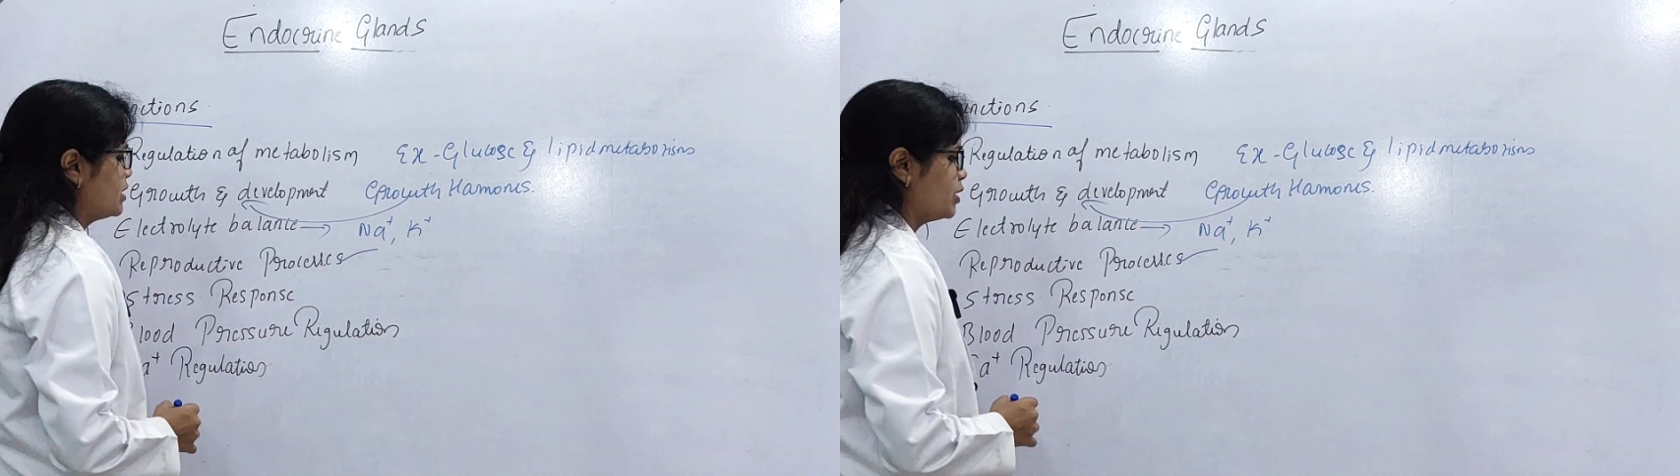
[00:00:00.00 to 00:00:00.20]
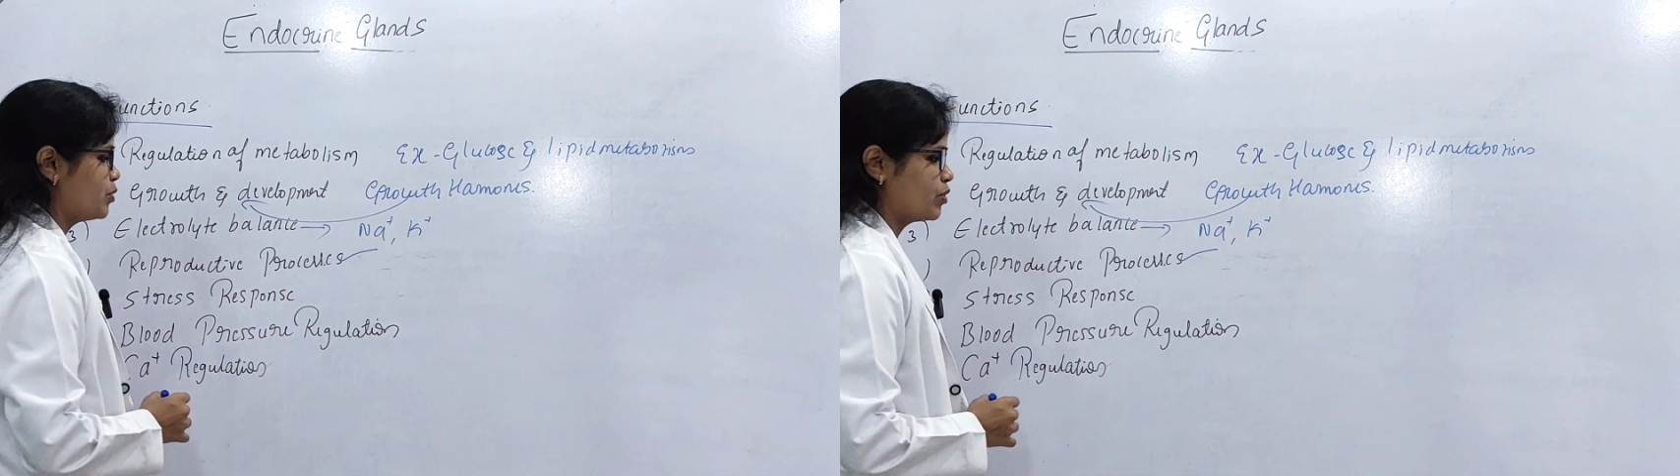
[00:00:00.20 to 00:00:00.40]

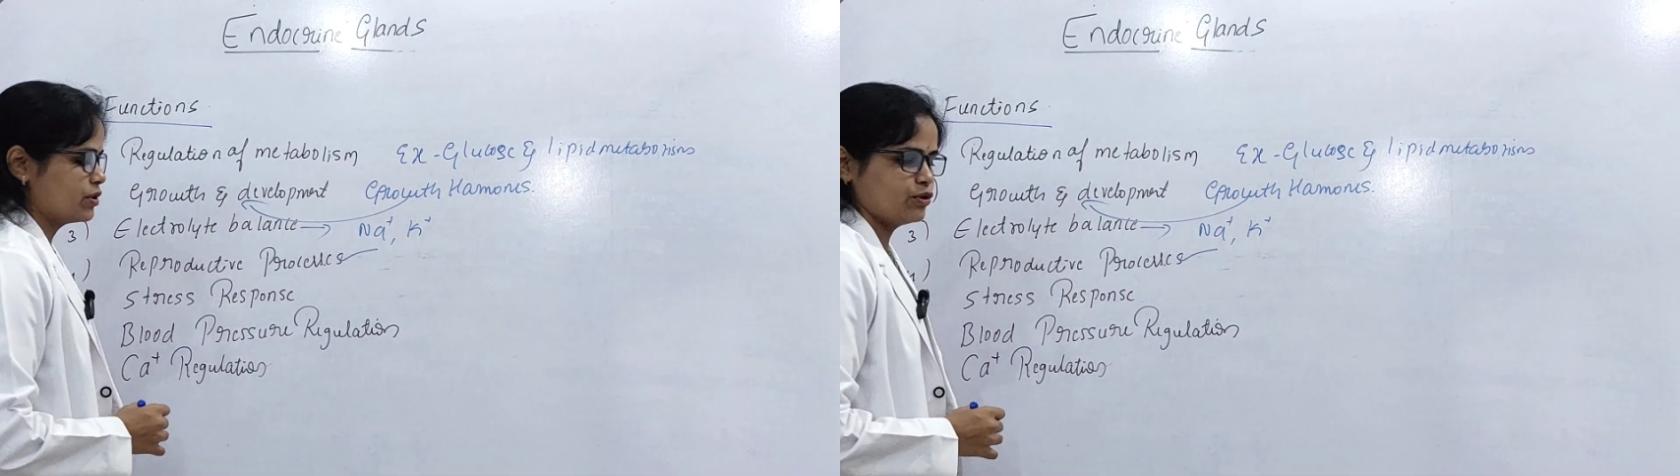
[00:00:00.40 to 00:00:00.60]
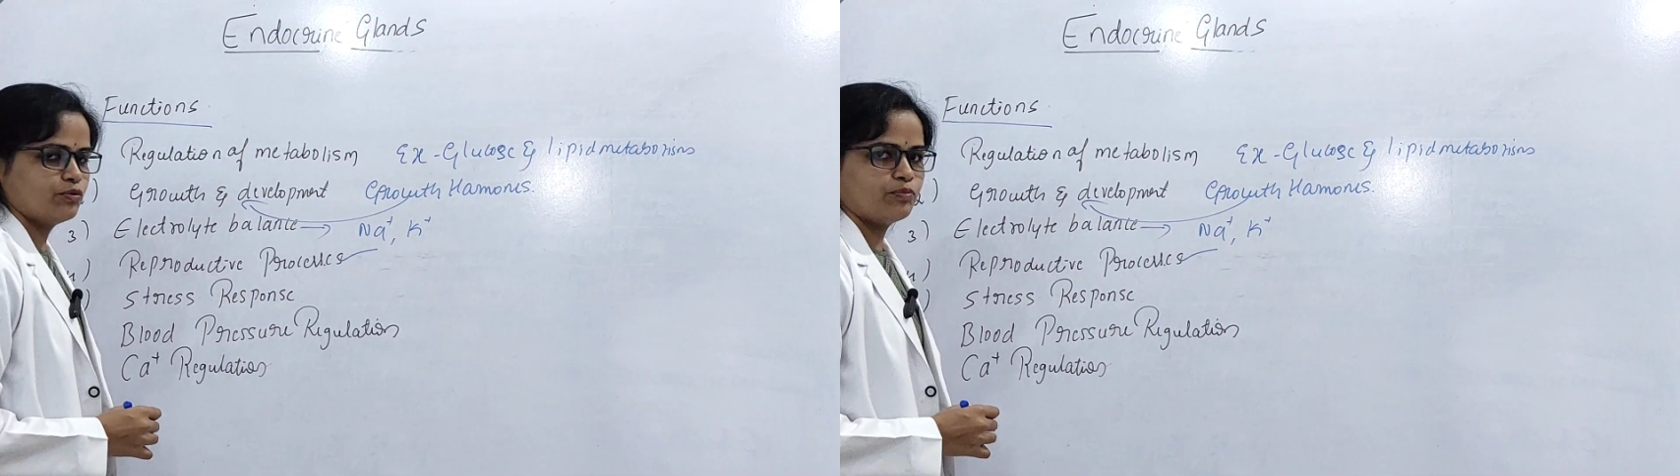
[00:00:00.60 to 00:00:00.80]

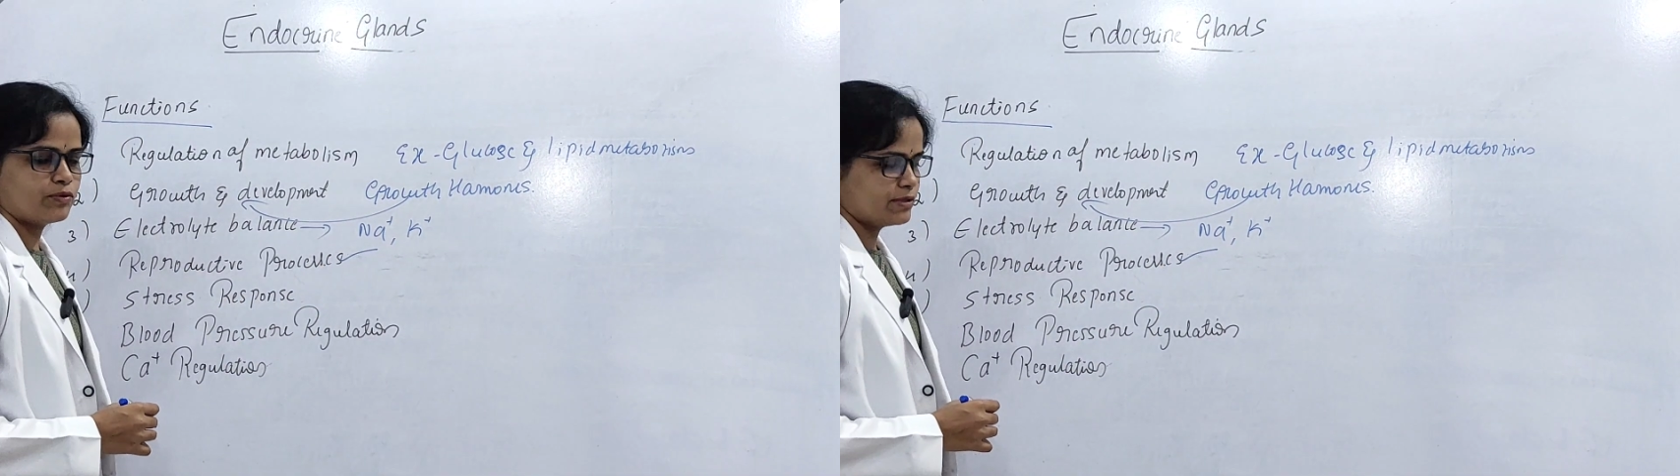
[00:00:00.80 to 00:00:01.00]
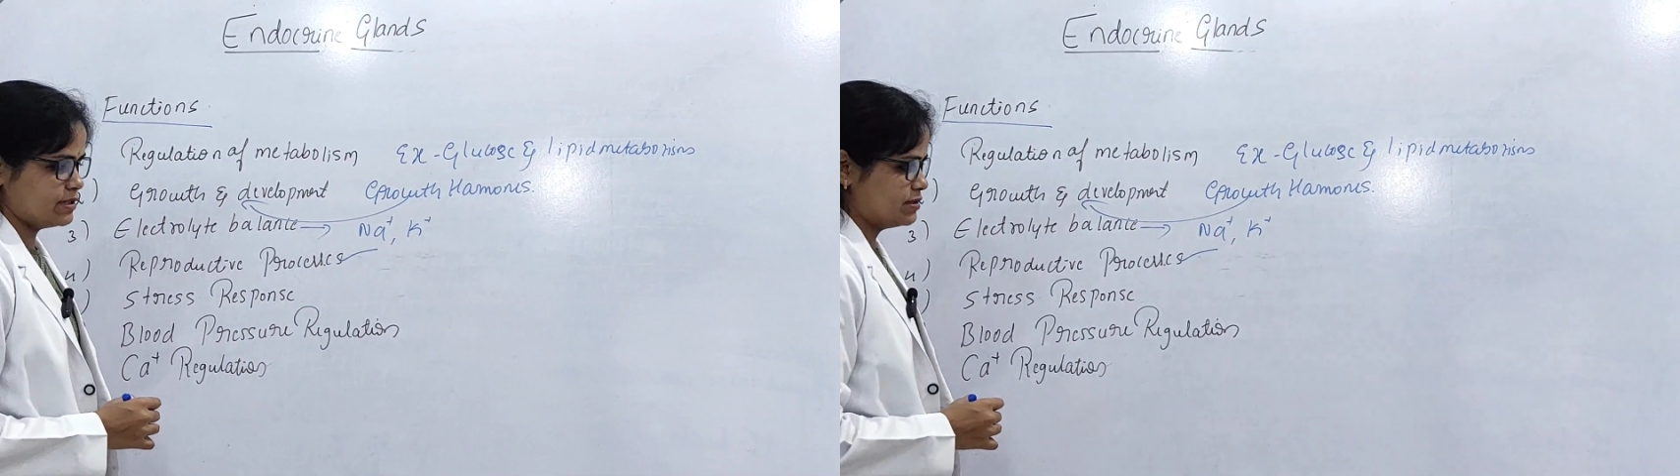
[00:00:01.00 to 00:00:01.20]
reproductive
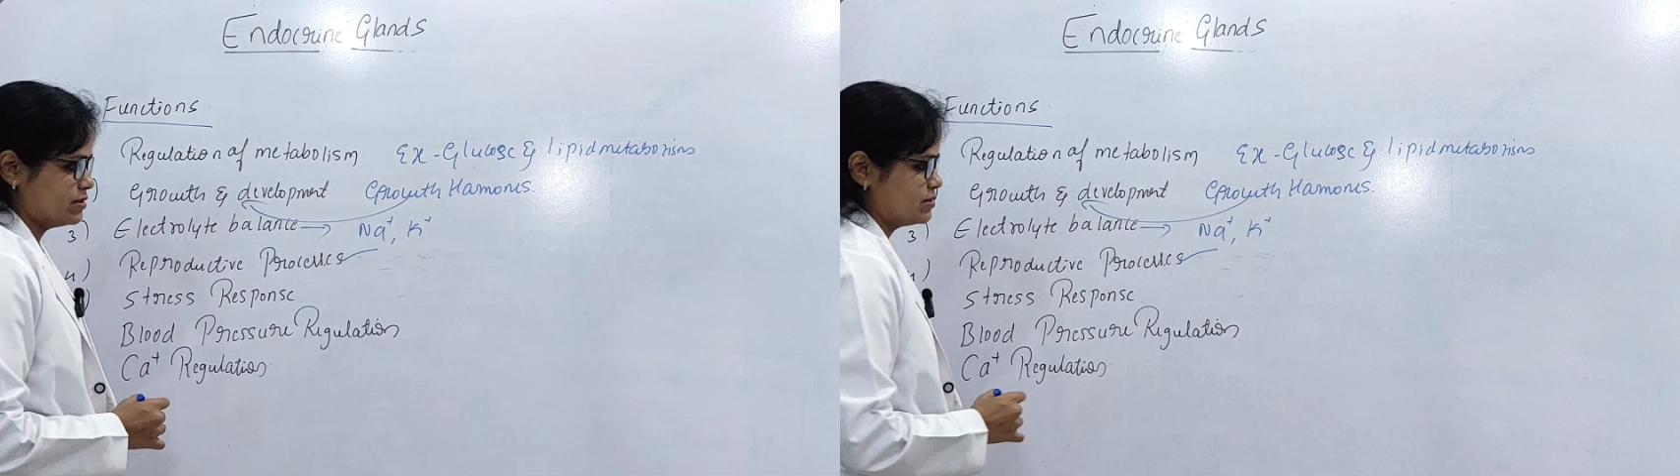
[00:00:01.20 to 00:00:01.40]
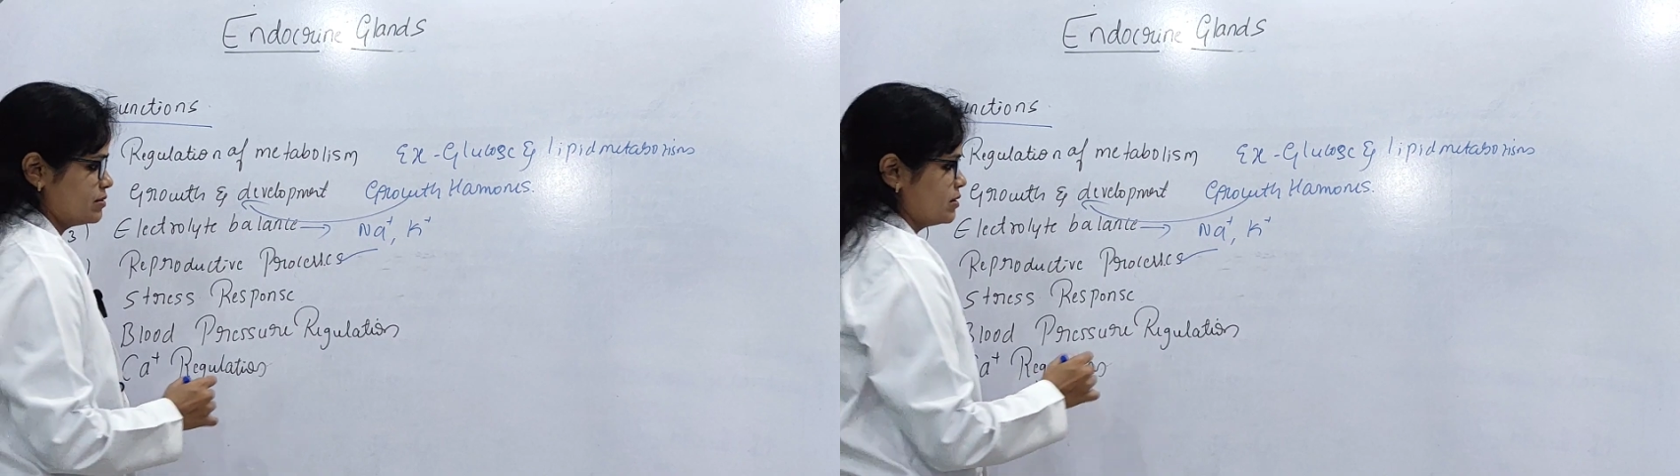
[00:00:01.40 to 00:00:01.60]

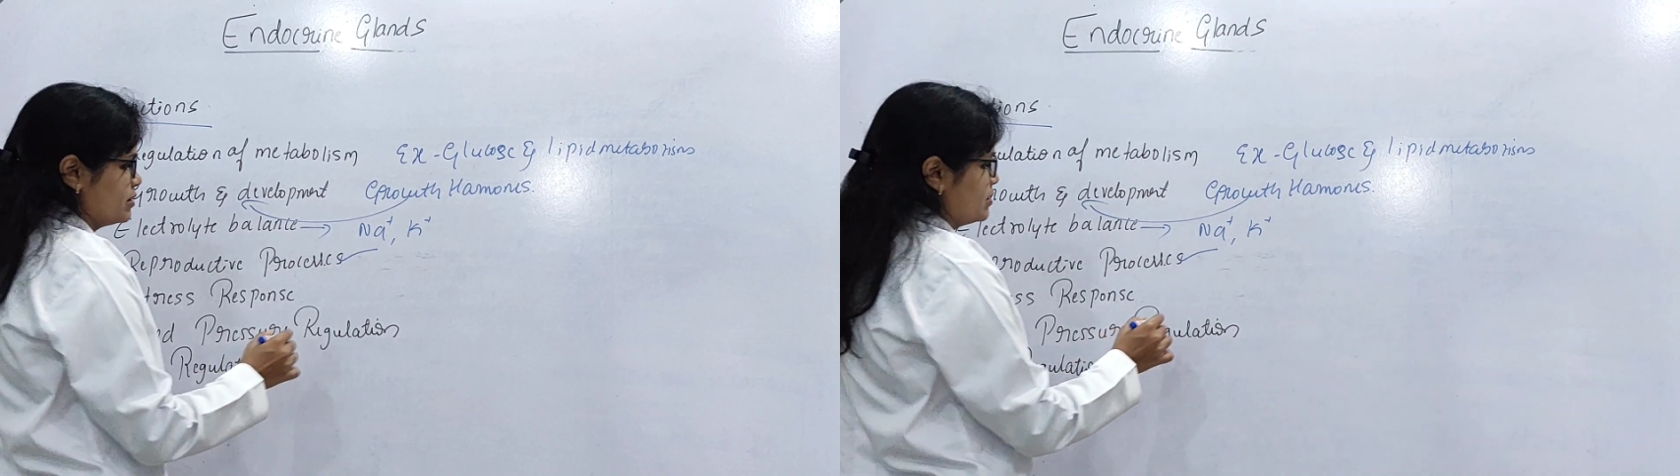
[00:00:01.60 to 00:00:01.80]
processes.